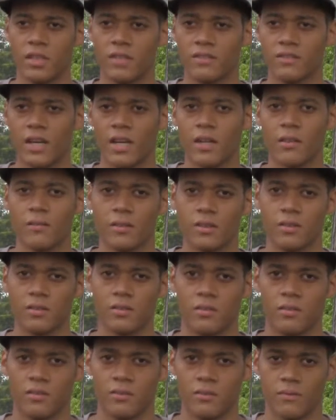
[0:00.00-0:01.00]
inside of
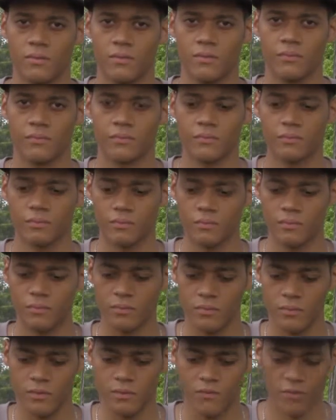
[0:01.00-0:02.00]
us.
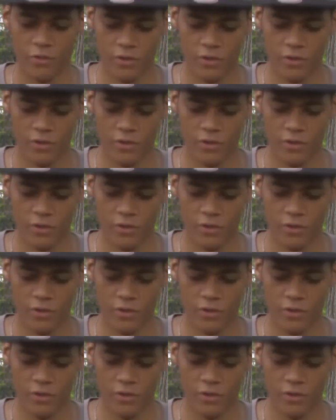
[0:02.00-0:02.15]
For